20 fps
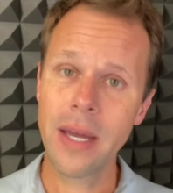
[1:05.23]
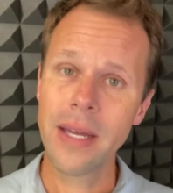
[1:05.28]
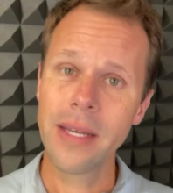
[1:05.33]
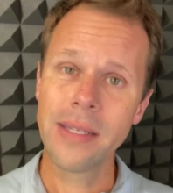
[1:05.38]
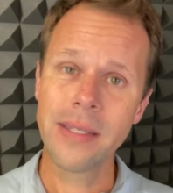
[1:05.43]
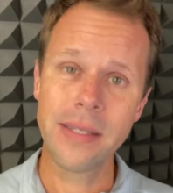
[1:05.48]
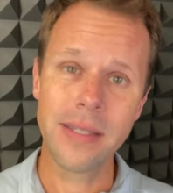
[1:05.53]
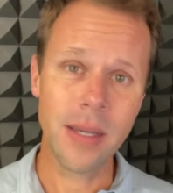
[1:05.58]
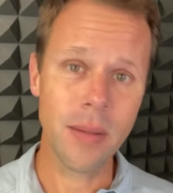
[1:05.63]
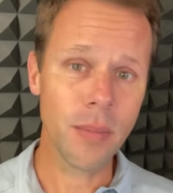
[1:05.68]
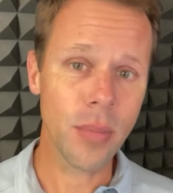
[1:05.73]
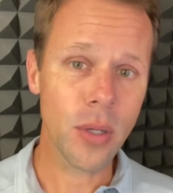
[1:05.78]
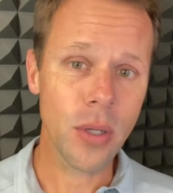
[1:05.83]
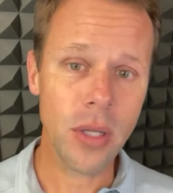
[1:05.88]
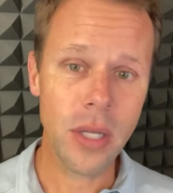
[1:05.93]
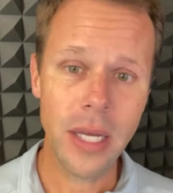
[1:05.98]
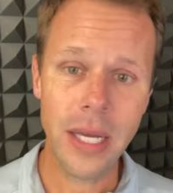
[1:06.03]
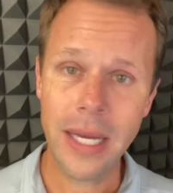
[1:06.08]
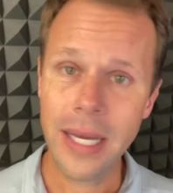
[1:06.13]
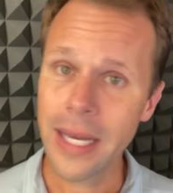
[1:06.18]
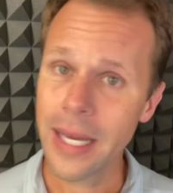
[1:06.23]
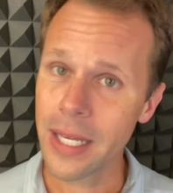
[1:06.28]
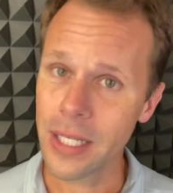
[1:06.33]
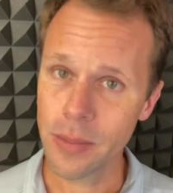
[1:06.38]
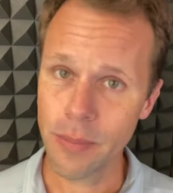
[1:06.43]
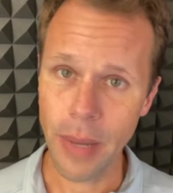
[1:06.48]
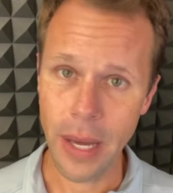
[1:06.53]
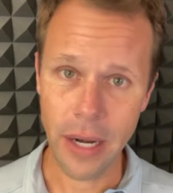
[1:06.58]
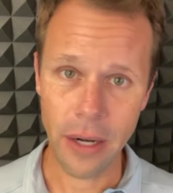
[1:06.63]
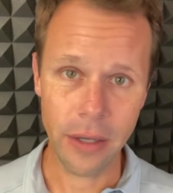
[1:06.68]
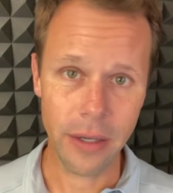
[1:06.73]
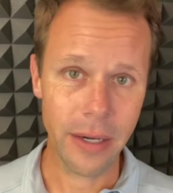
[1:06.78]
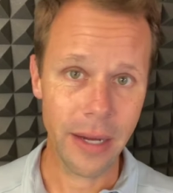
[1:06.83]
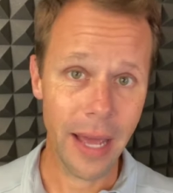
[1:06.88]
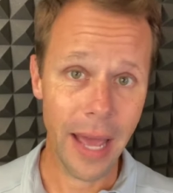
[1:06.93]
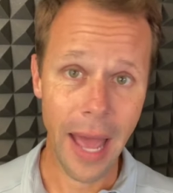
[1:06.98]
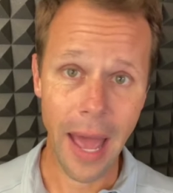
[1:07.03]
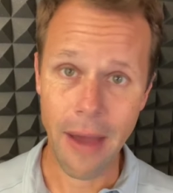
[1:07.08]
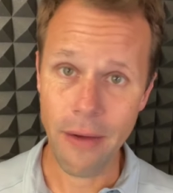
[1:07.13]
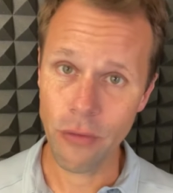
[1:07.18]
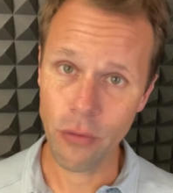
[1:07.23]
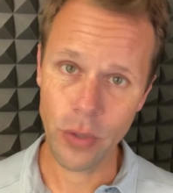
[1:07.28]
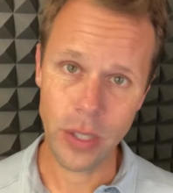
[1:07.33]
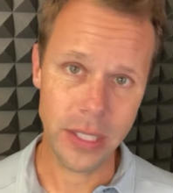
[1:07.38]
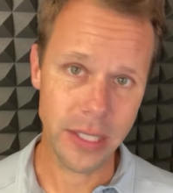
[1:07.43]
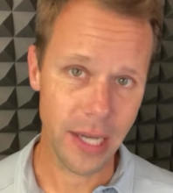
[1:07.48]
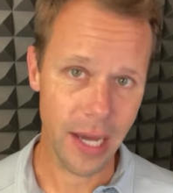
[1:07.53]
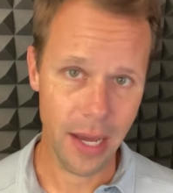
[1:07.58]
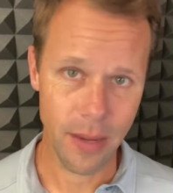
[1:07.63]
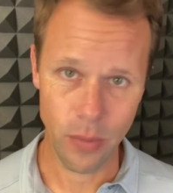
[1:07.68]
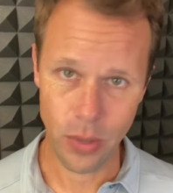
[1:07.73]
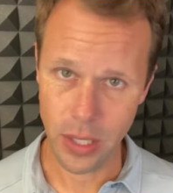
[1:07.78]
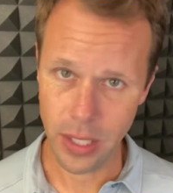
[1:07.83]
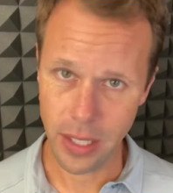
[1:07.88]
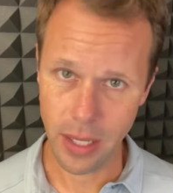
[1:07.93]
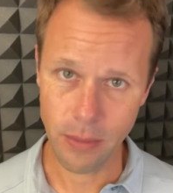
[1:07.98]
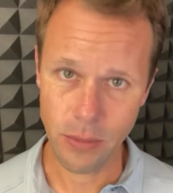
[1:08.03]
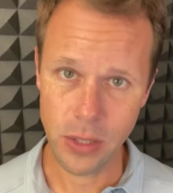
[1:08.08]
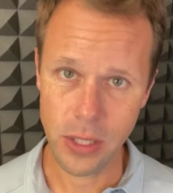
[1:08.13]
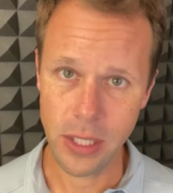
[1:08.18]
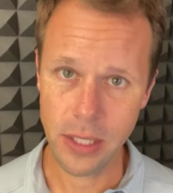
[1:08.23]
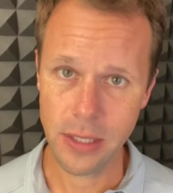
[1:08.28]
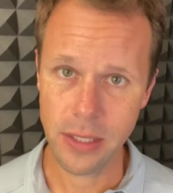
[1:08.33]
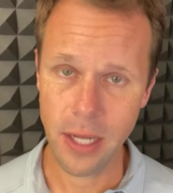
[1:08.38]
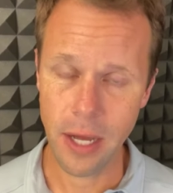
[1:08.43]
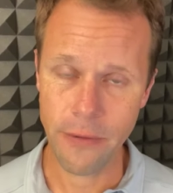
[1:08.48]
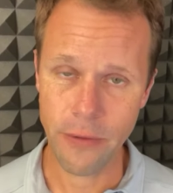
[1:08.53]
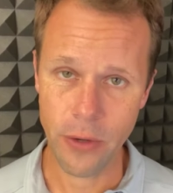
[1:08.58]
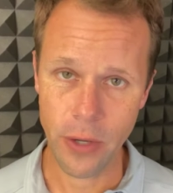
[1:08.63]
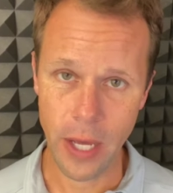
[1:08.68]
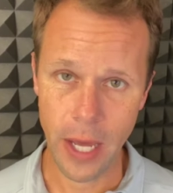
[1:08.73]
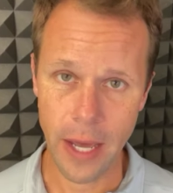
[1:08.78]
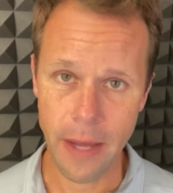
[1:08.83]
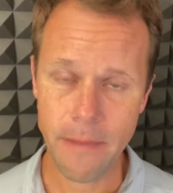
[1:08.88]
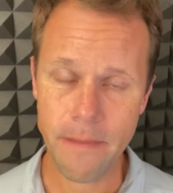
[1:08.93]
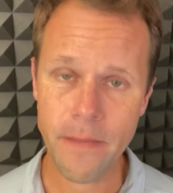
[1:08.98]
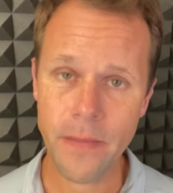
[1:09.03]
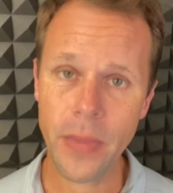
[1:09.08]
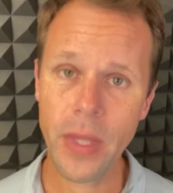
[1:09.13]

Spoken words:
Simple is better every time when it comes to this stuff, okay?